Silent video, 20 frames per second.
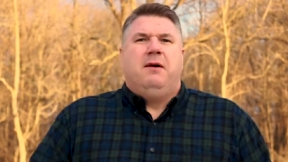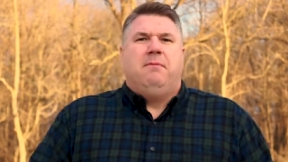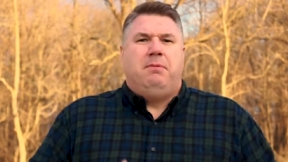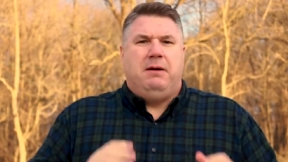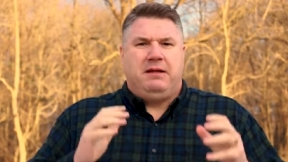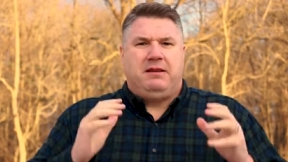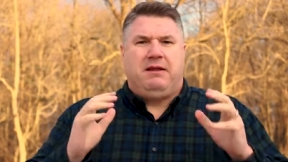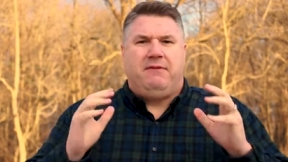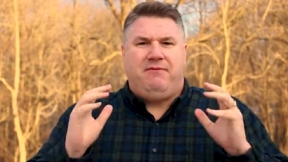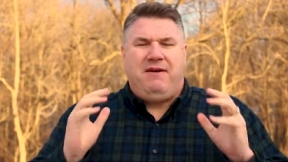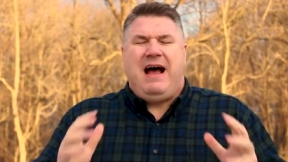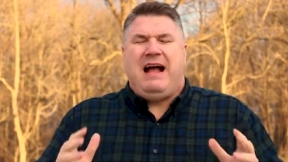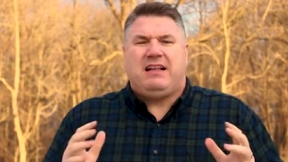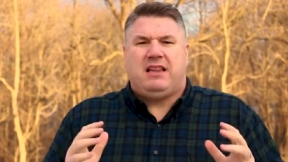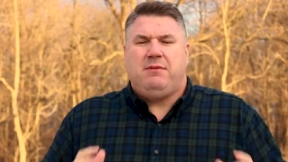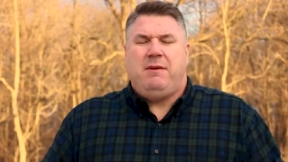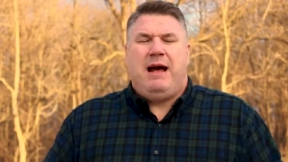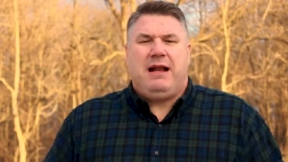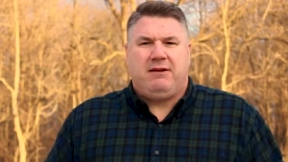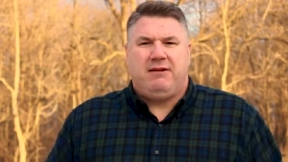But the fact
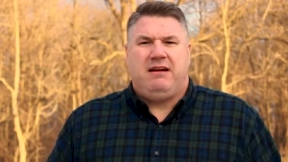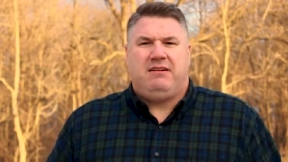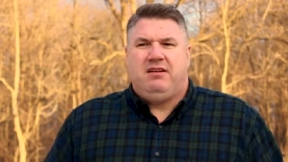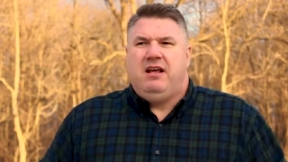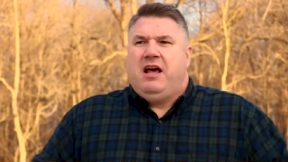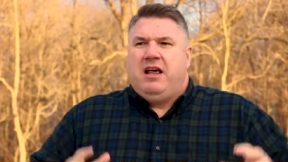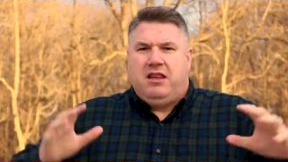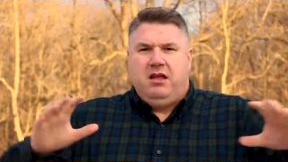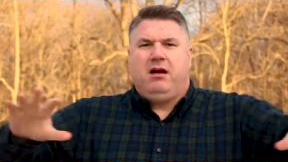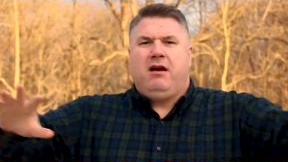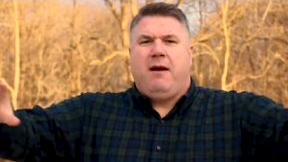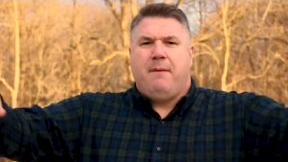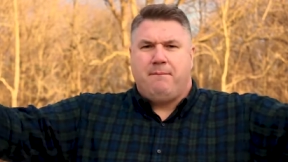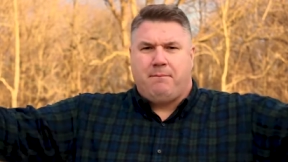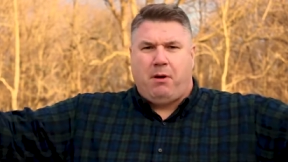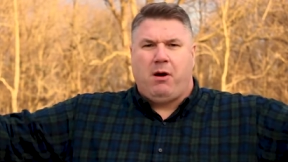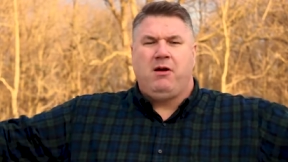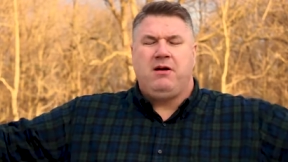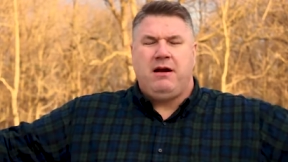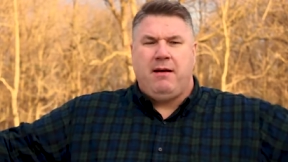of the matter is, there are
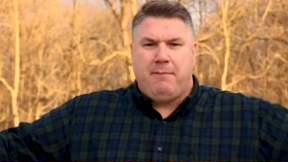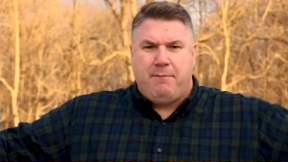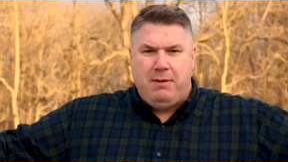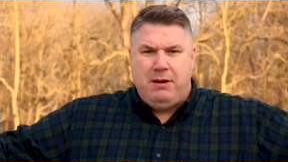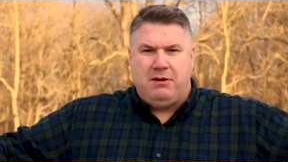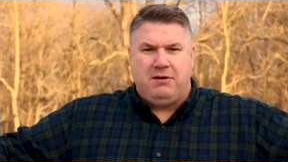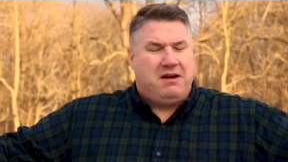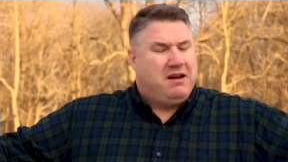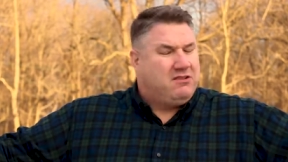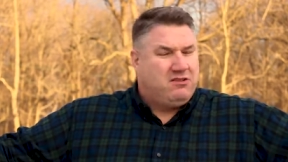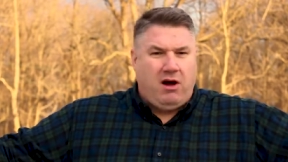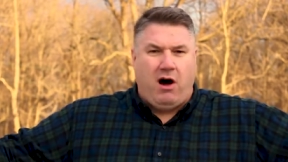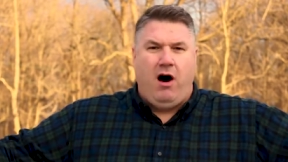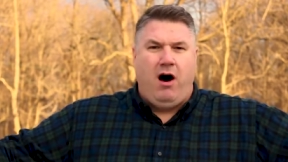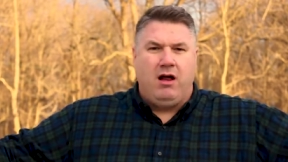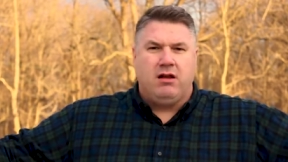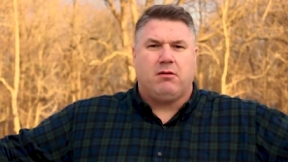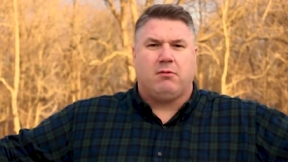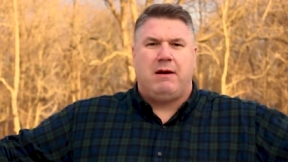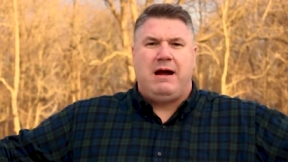burning buildings
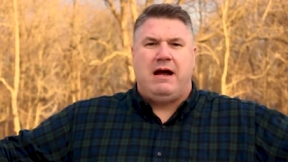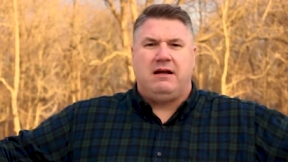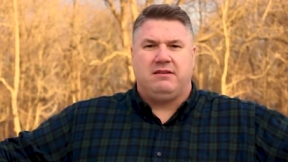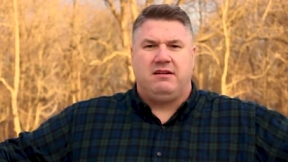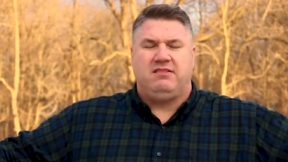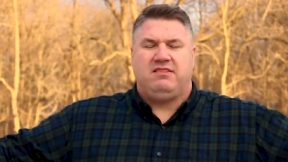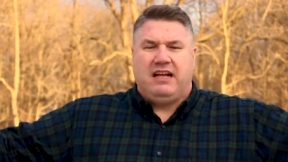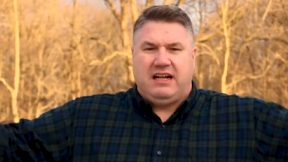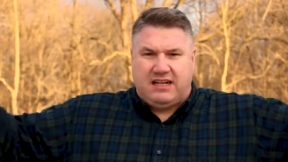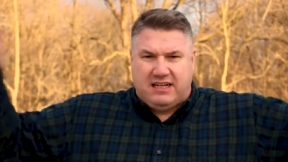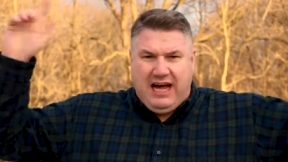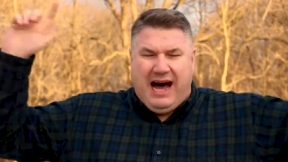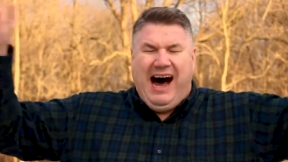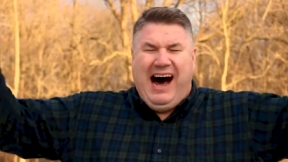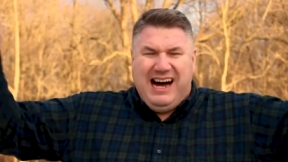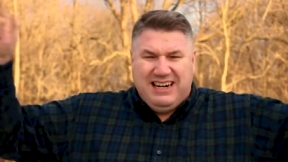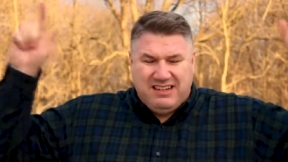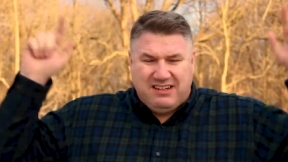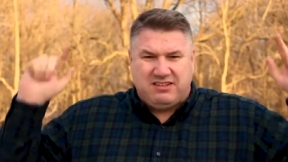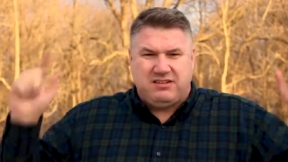all around us, and
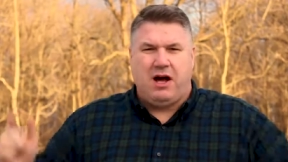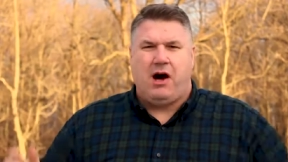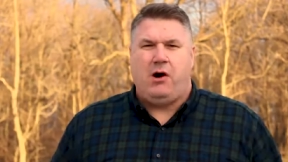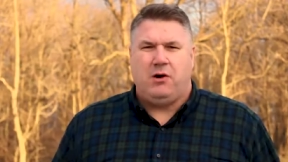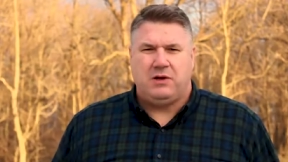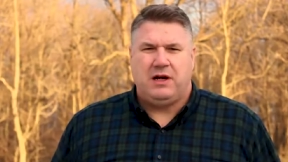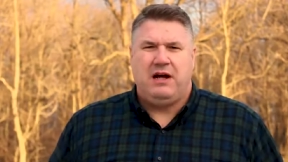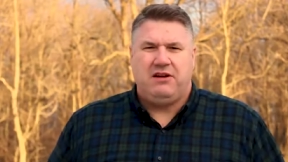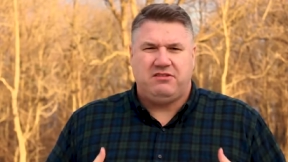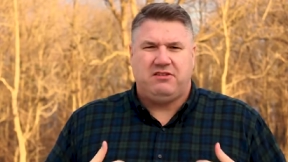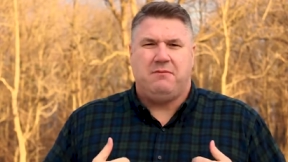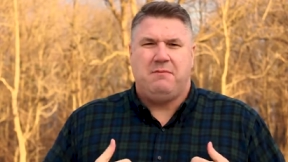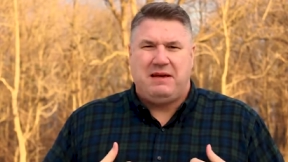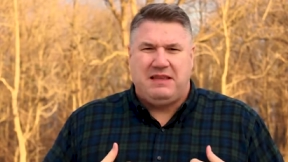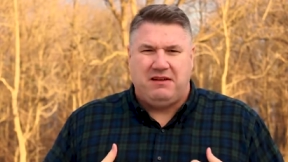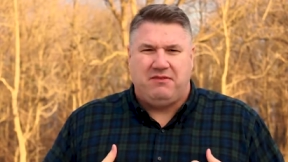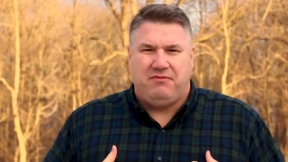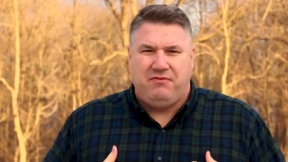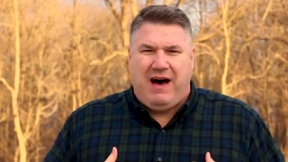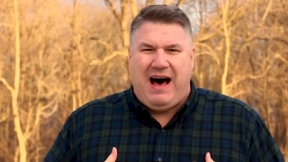God has called us to
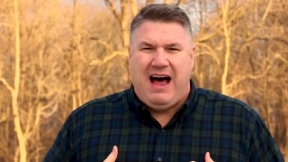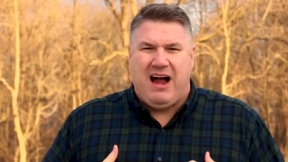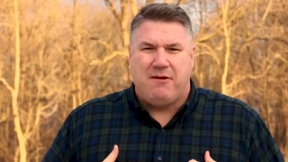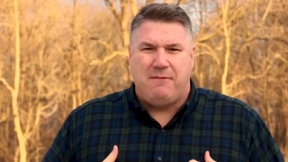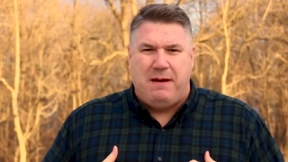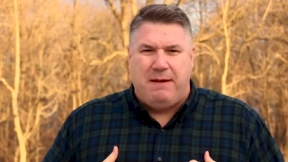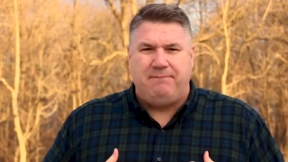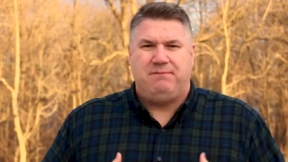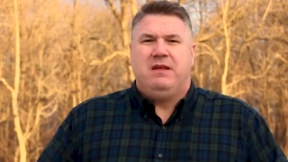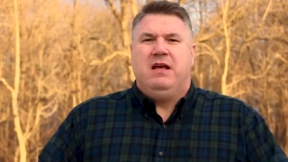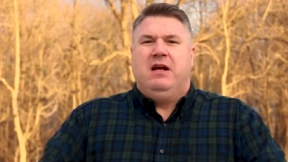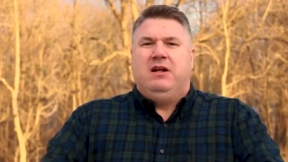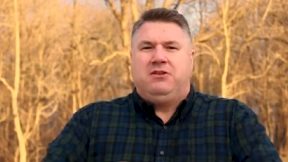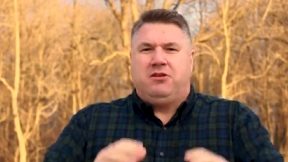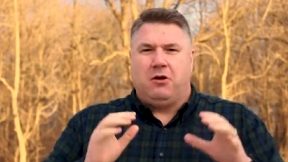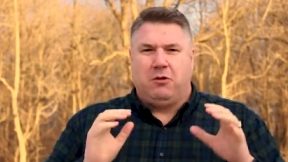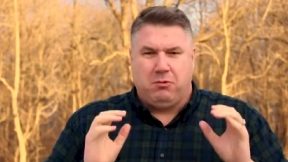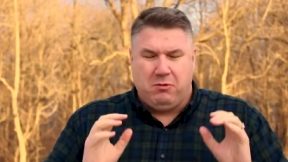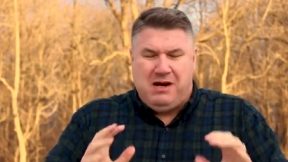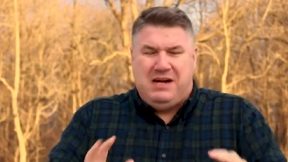be the firemen
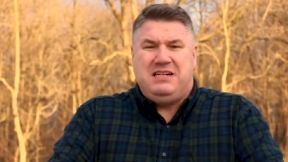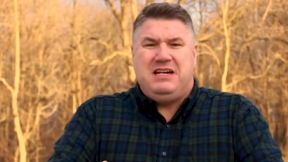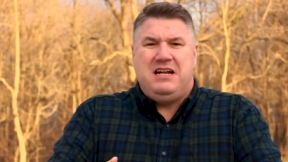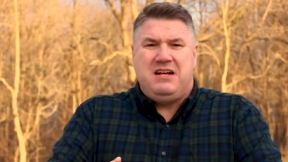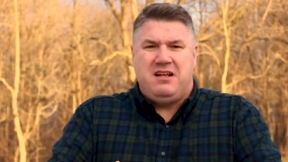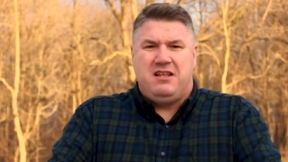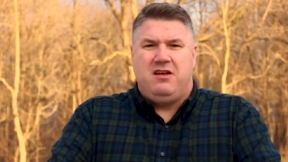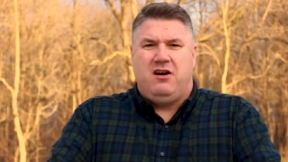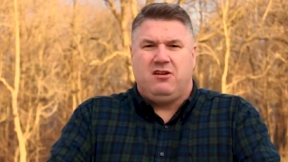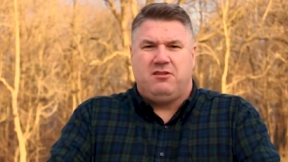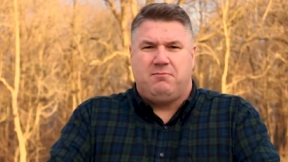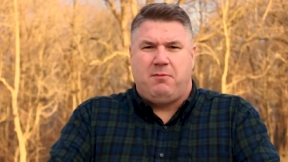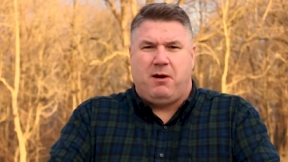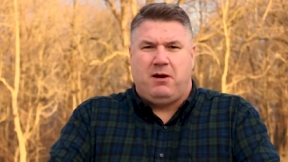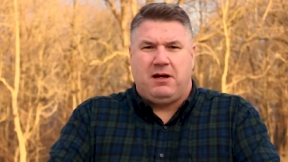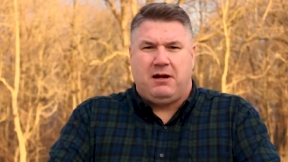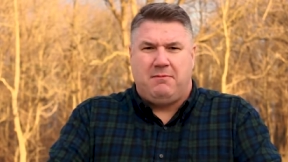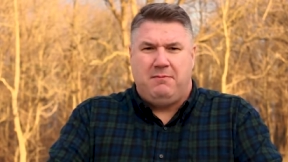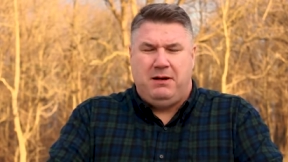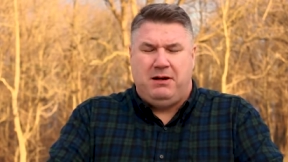to run into those
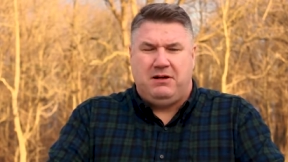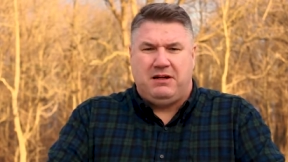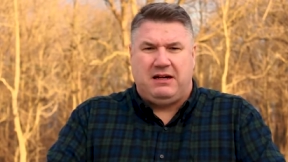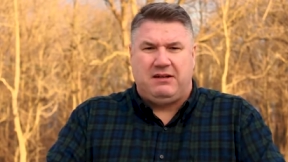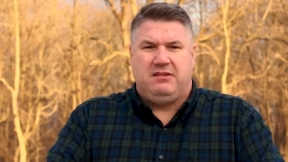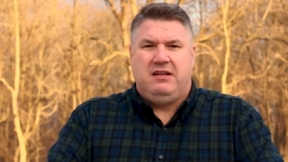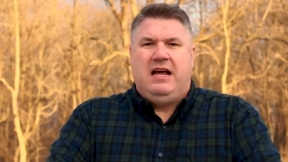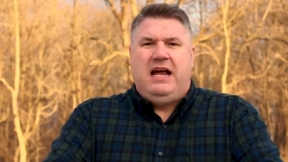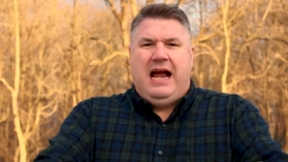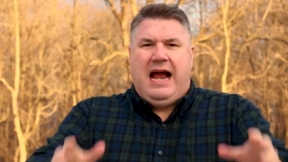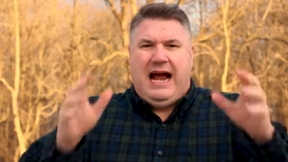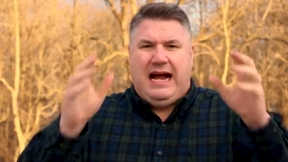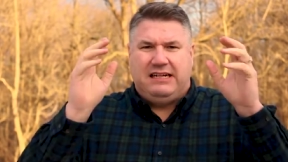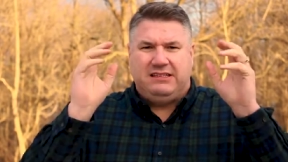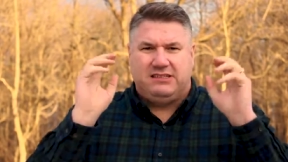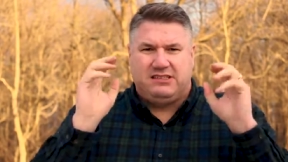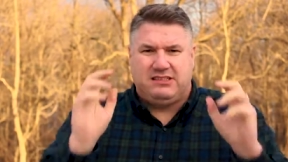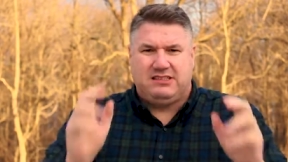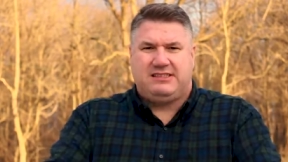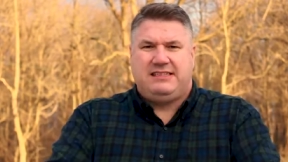burning buildings
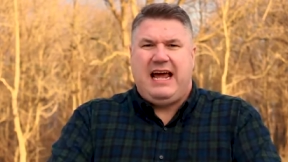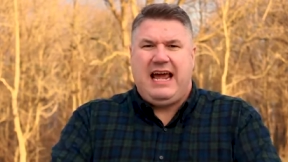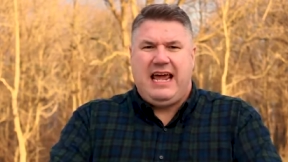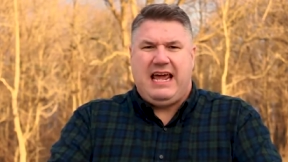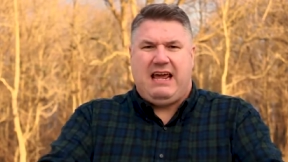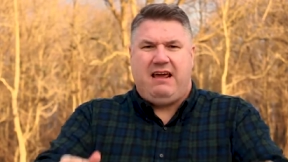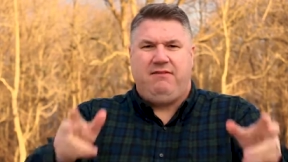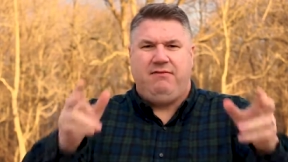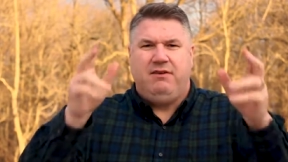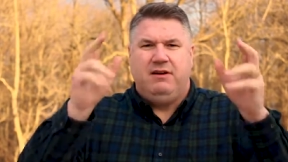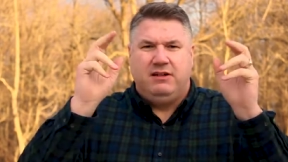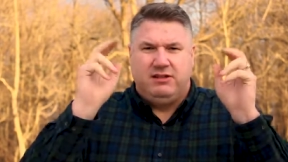and save